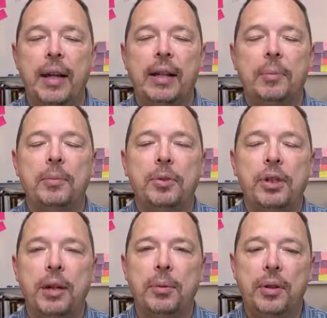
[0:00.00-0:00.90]
and I'm going to
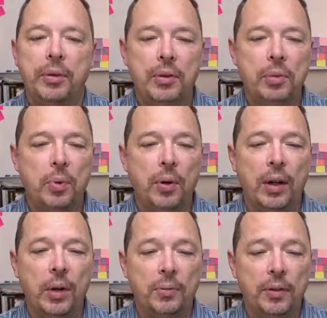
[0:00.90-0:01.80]
share with you this morning.
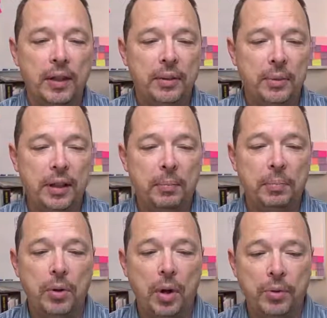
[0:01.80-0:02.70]
Hopefully this will help
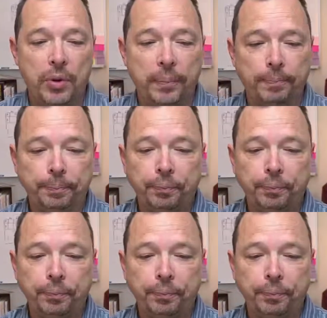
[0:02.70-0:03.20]
you also.